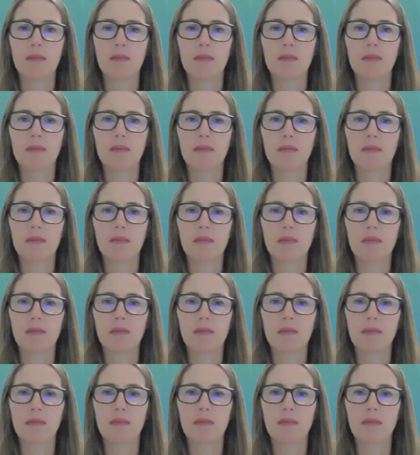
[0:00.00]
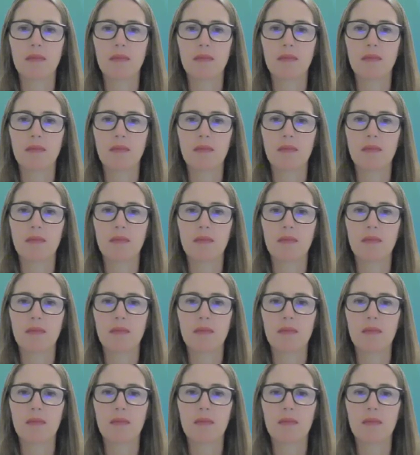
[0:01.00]
our high schools, our
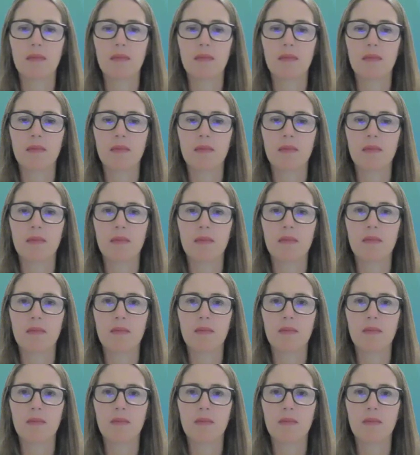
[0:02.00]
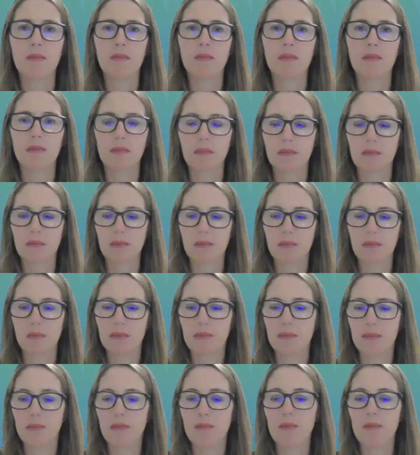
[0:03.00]
regional programs, our community colleges are
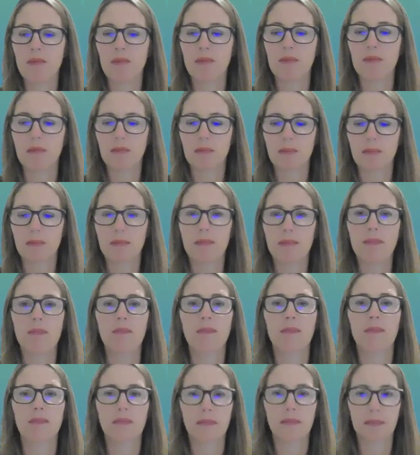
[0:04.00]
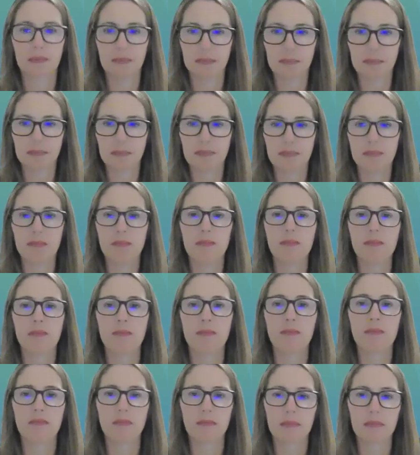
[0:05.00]
working with local
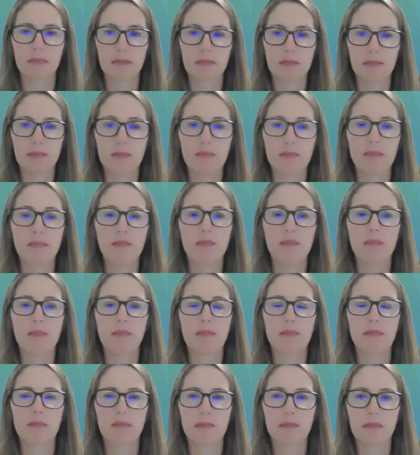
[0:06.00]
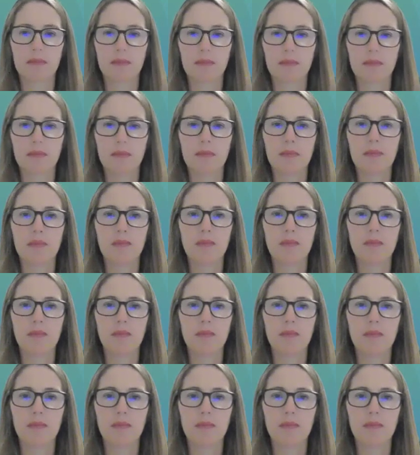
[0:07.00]
employers to identify where the